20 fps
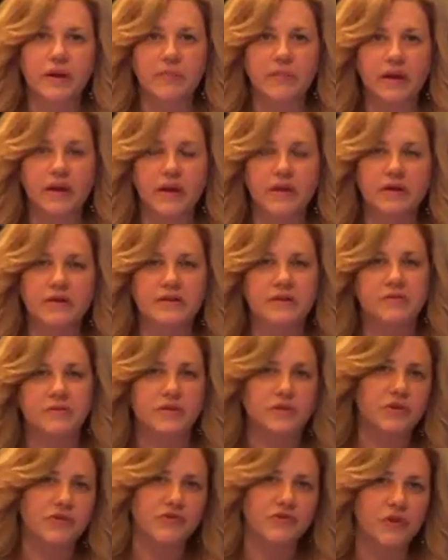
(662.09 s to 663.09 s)
emails. There
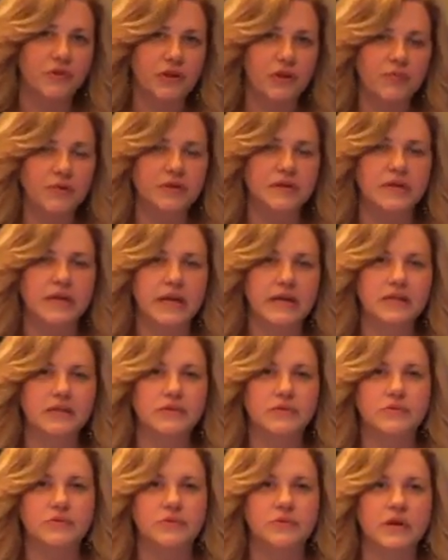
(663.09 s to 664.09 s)
was no phone number to get
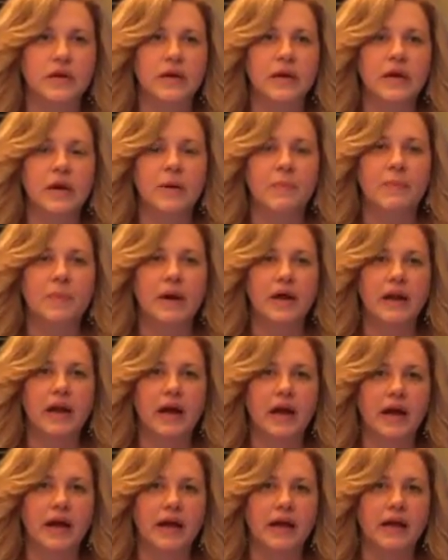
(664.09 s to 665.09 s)
to, but
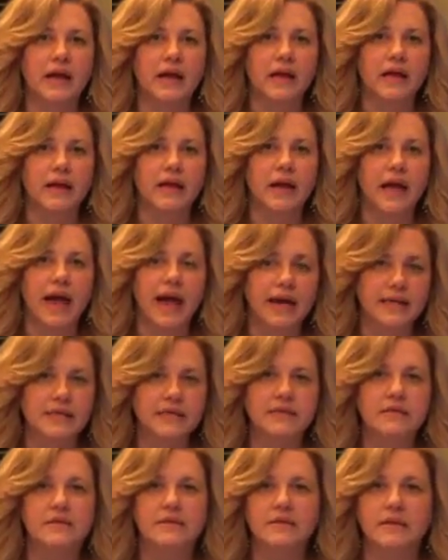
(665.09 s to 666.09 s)
I
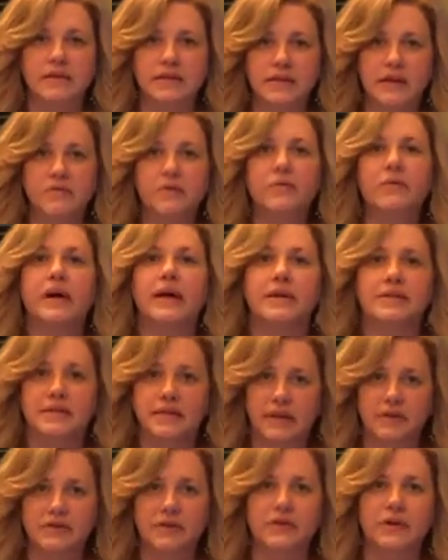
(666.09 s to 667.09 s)
asked in several ways that
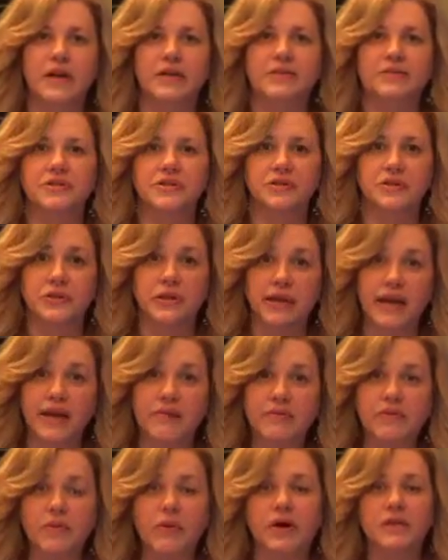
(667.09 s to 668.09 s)
I was a graduate student,
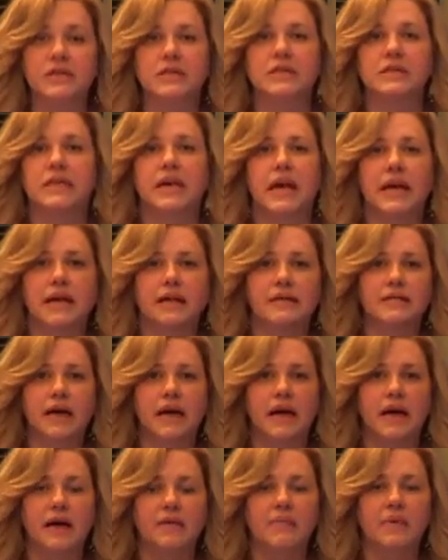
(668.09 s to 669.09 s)
gave the questions ahead of
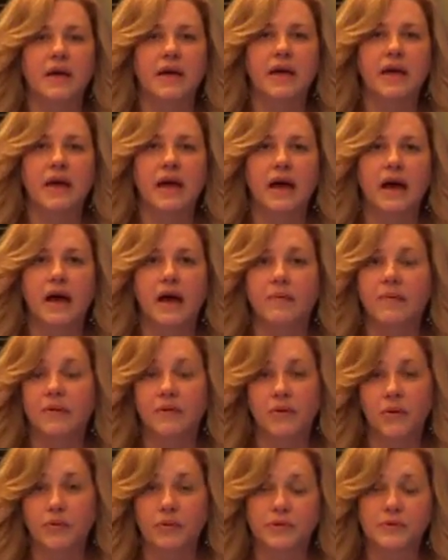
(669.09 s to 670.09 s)
time, and
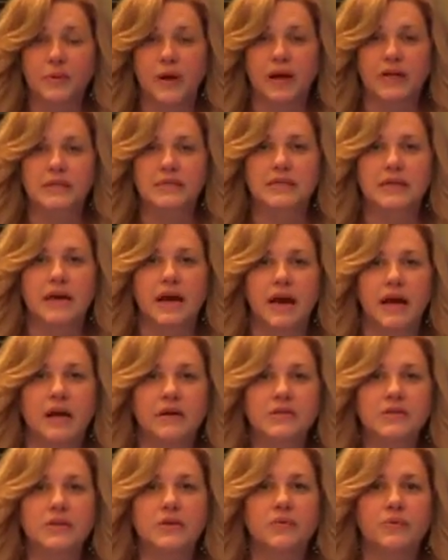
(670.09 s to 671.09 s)
no response. I
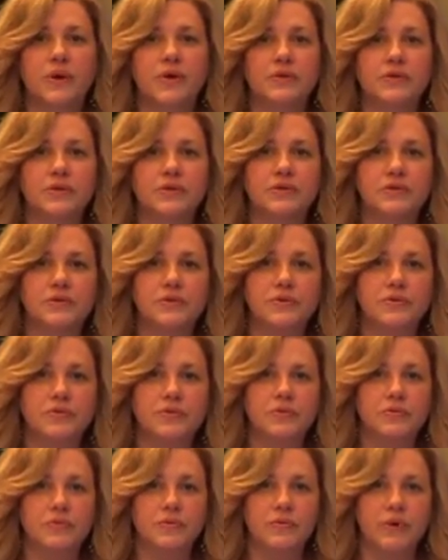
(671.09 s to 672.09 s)
also wrote to
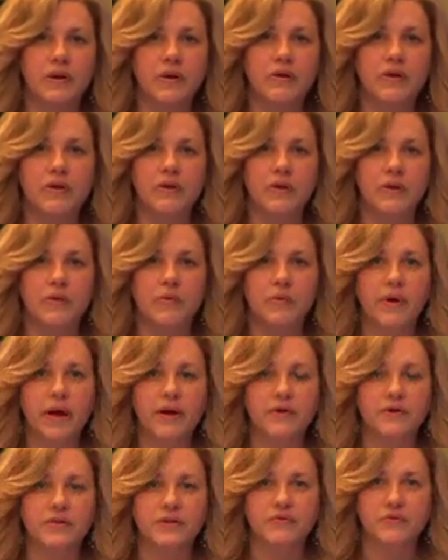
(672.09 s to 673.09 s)
one of the
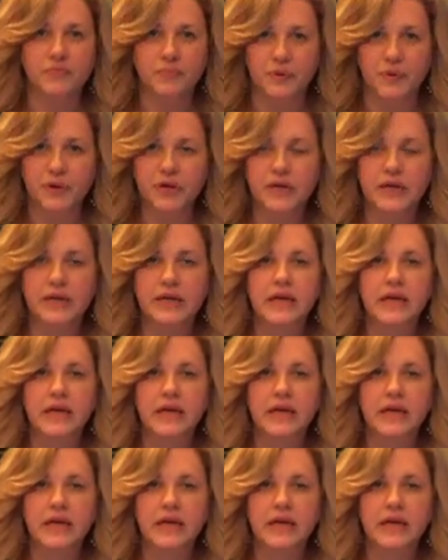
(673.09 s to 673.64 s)
writers of a book